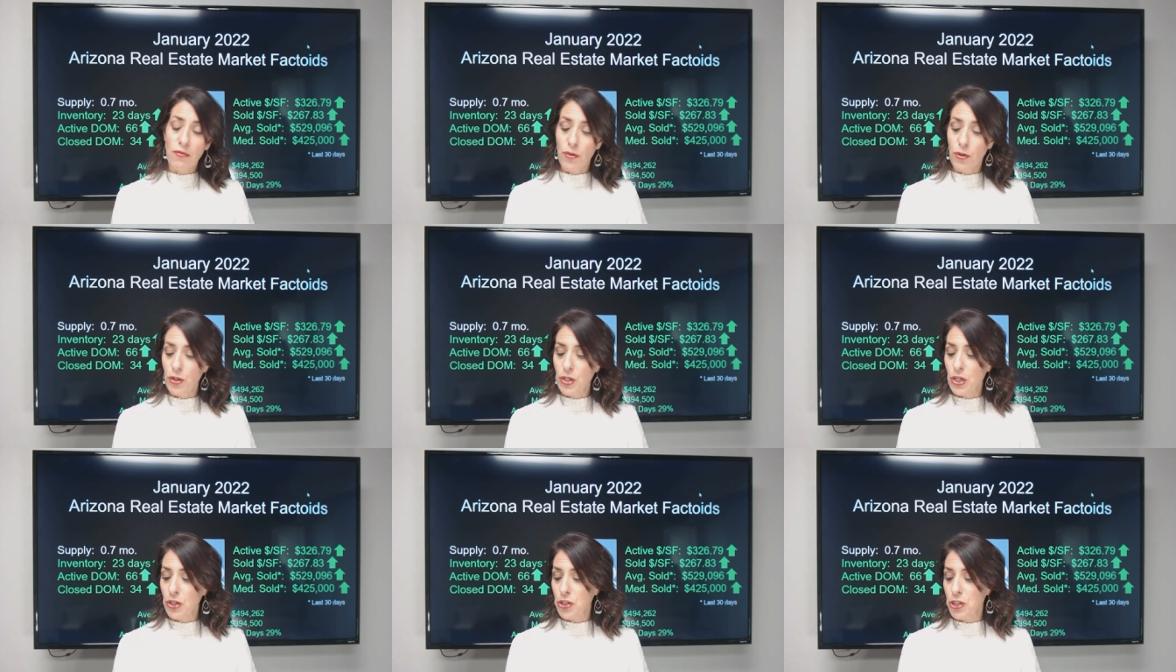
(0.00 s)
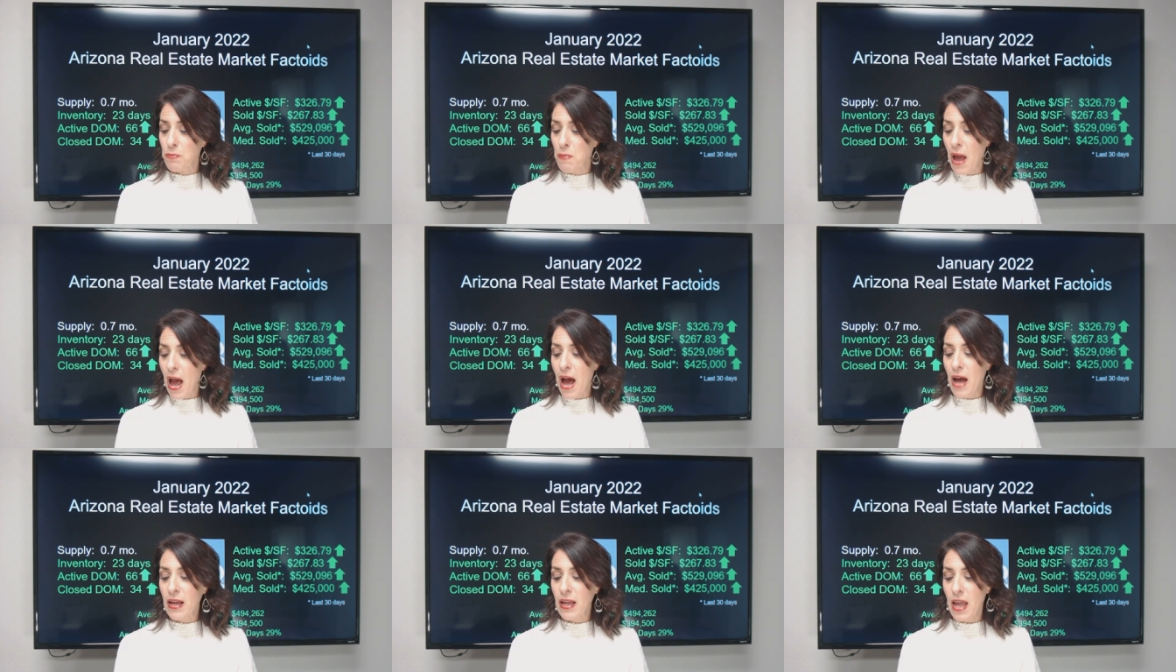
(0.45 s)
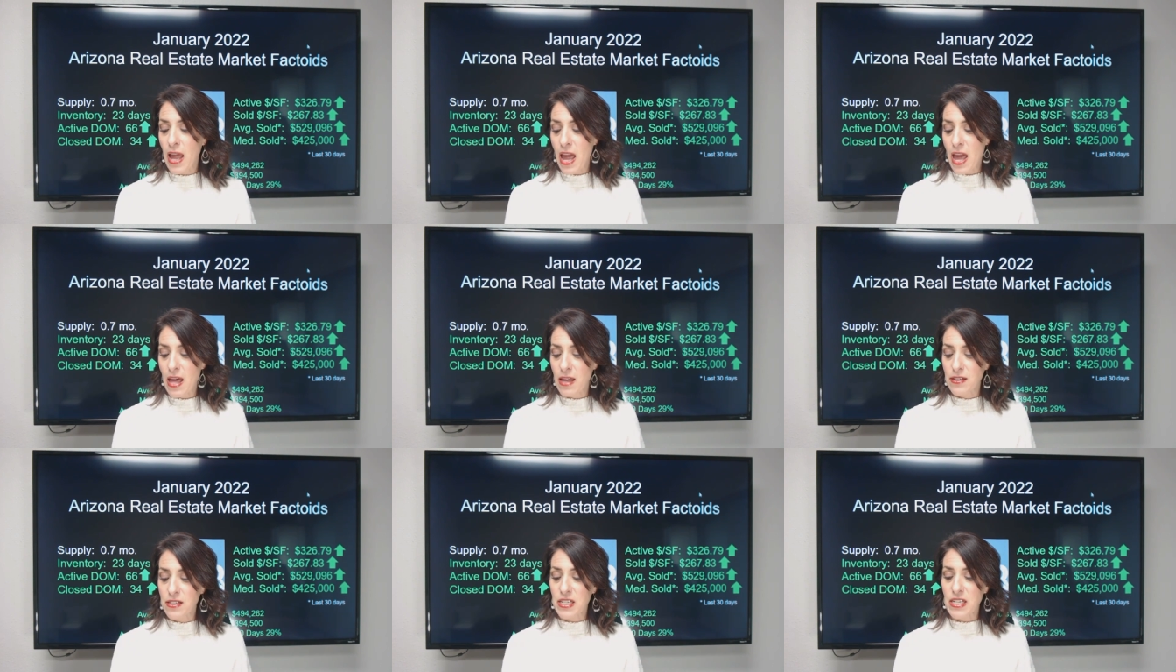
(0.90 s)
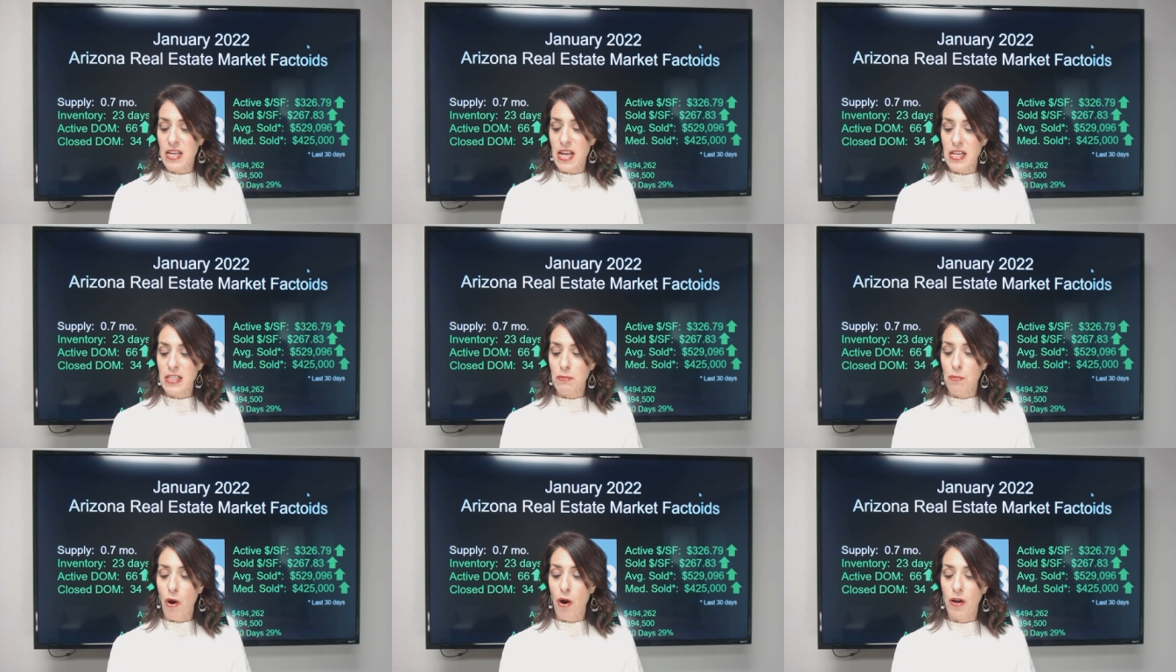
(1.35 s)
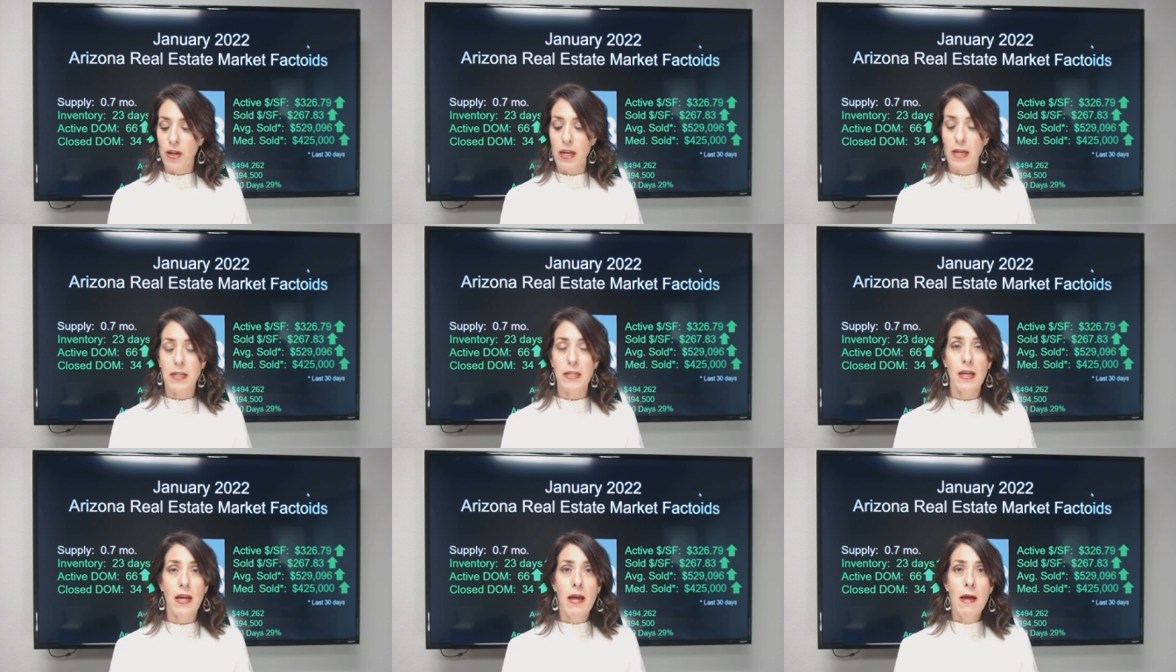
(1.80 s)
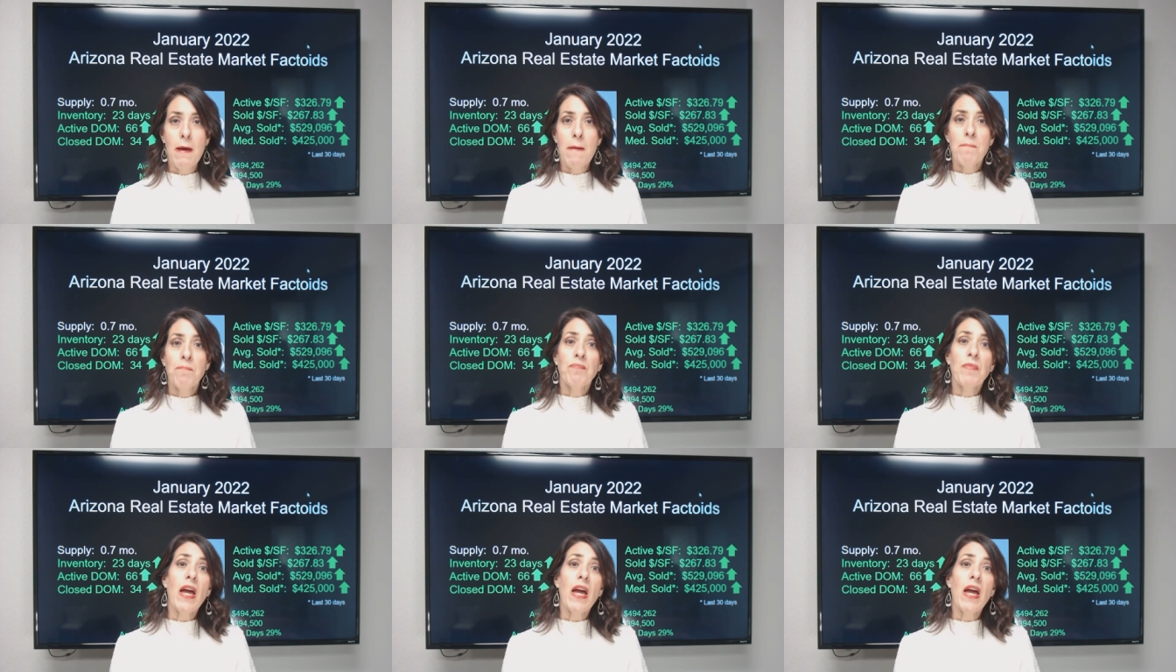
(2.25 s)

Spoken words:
several years back and today's market.